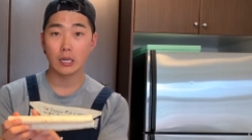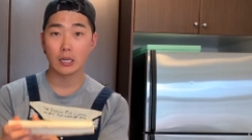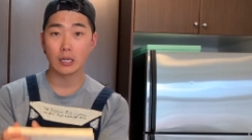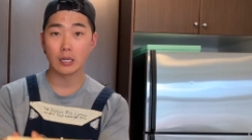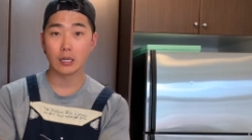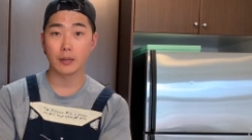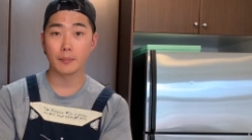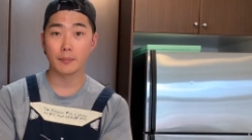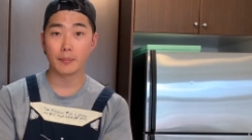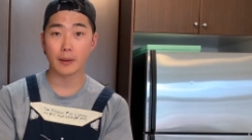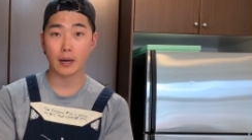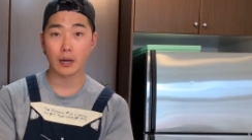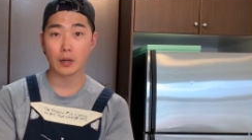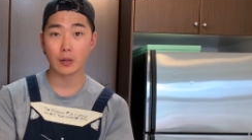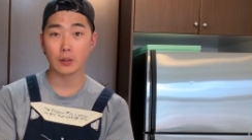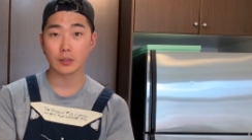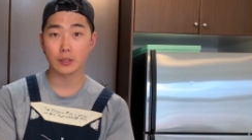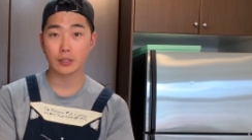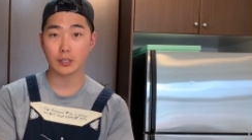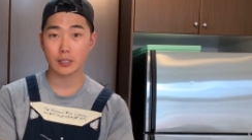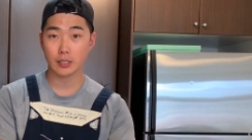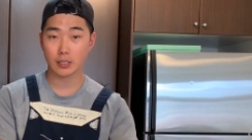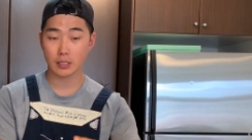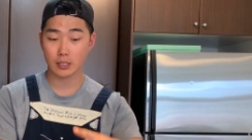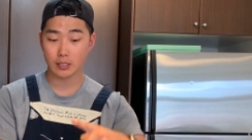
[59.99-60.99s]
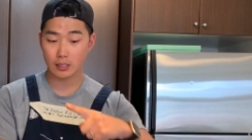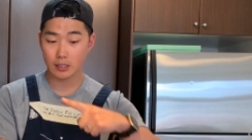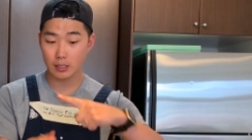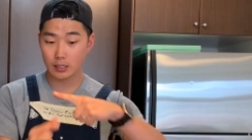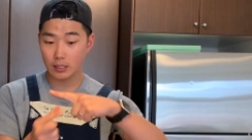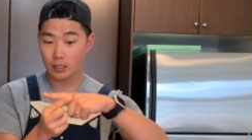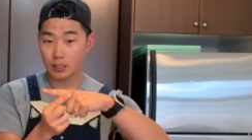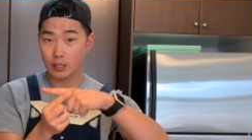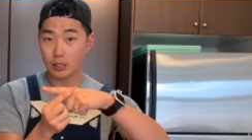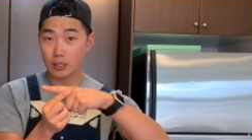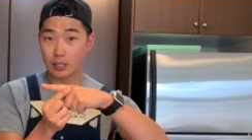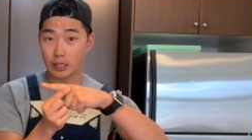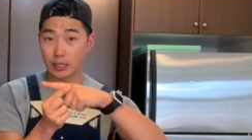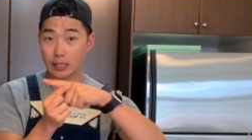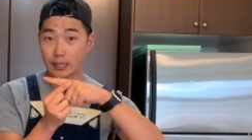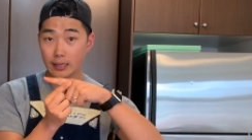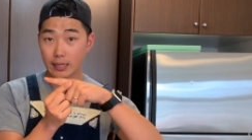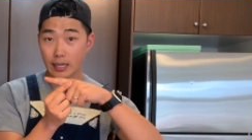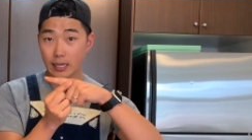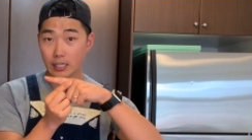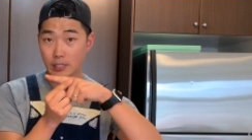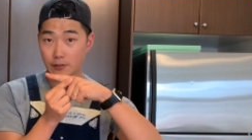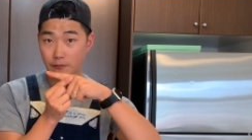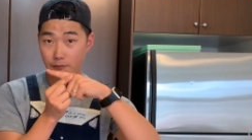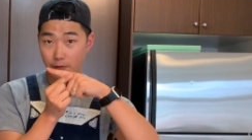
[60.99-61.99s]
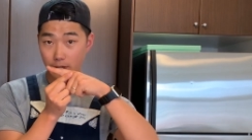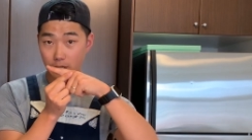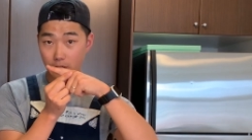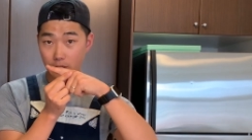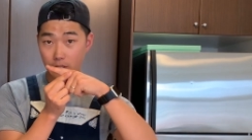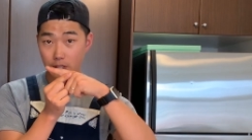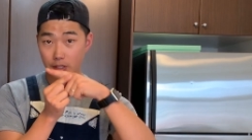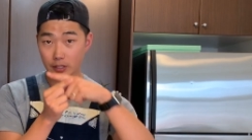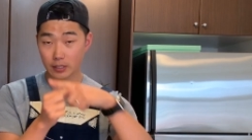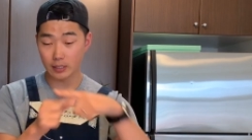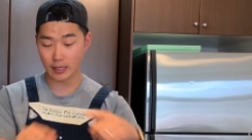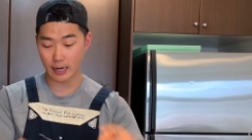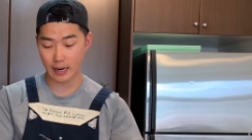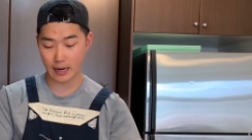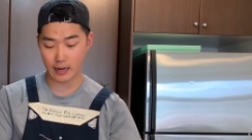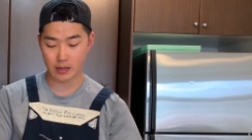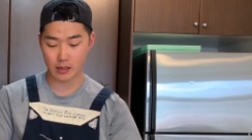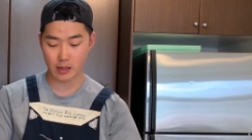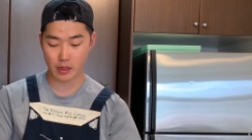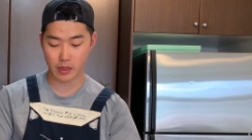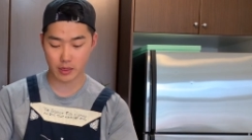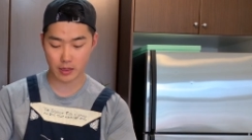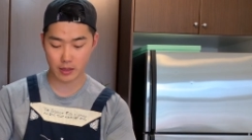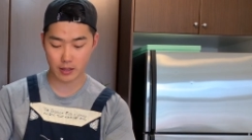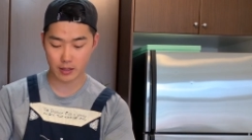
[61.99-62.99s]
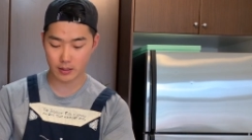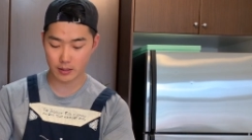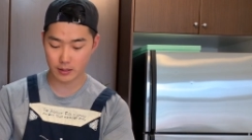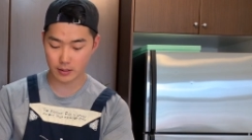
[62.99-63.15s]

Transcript: in about index finger length.